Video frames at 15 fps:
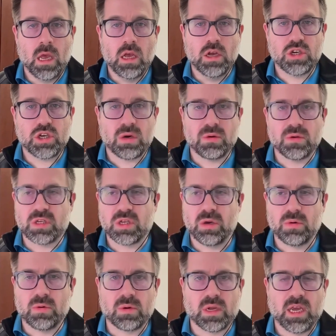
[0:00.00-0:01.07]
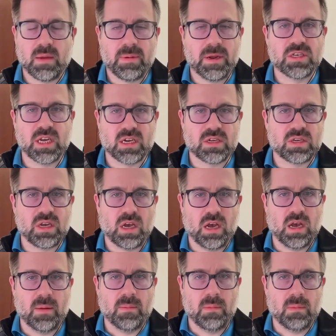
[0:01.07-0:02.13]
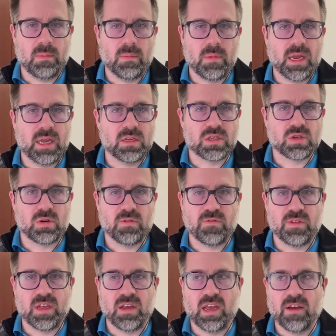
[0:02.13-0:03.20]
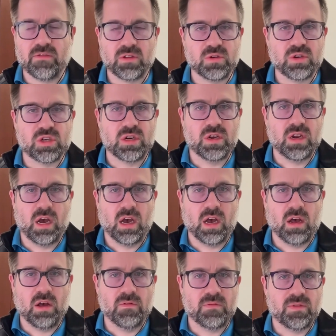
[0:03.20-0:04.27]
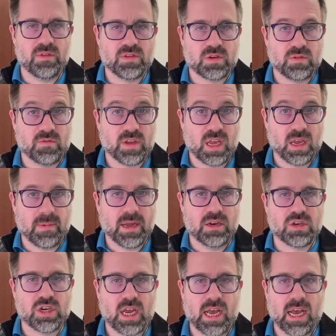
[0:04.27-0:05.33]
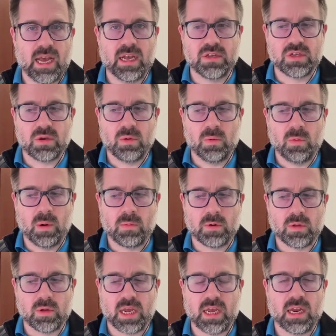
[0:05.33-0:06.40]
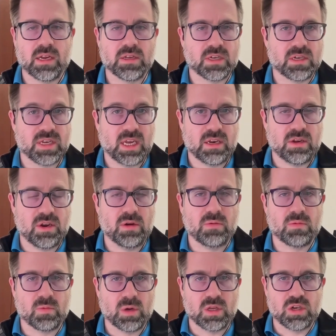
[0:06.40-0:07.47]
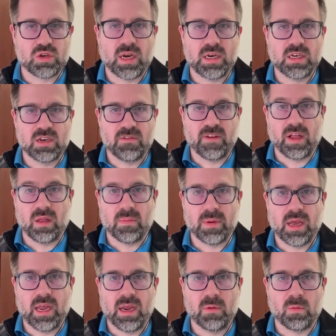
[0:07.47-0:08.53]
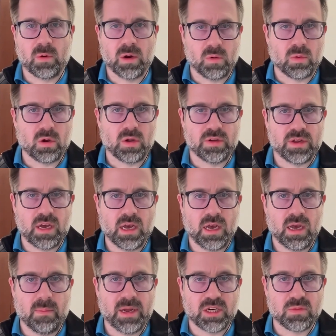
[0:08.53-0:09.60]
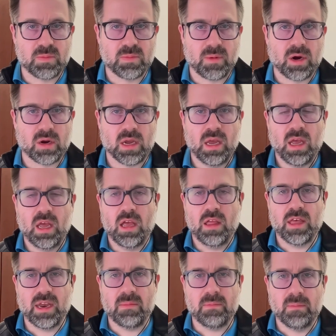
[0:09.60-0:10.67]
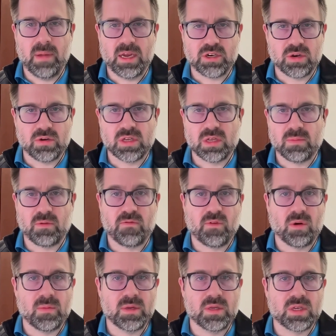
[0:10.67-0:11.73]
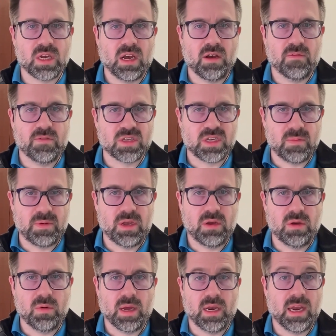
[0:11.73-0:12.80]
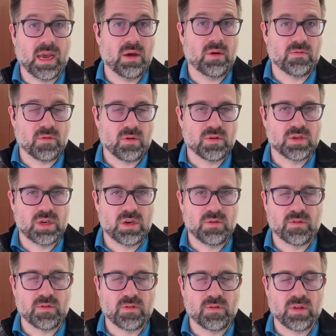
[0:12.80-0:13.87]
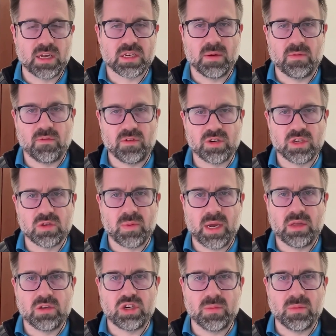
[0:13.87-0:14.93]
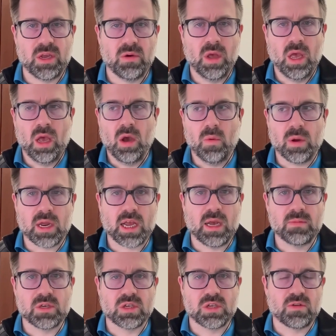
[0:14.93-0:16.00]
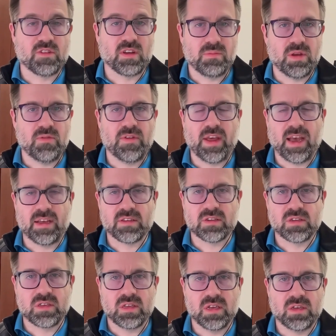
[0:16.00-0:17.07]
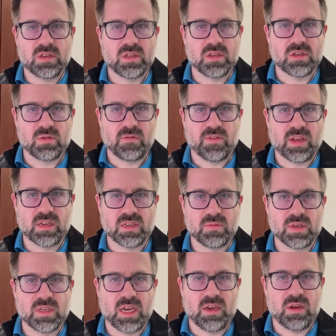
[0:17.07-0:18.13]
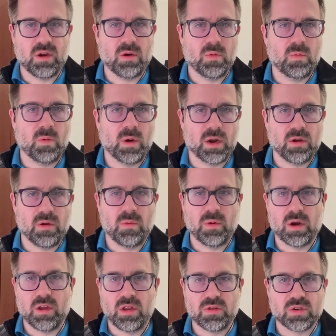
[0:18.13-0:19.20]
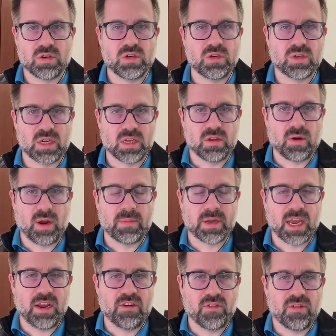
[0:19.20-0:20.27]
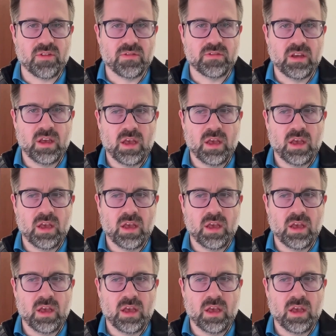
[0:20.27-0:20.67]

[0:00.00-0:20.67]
Sure. So Geekbench 6 is sort of the evolution of sort of Geekbench as what we're looking at, as I said, you know, really trying to develop a real world benchmark that measures the performance of the CPU. And now, of course, you know, for the last couple of versions as well, the GPU, when it comes to sort of compute tasks, the sort of things that we say, you know, what are users using in their applications,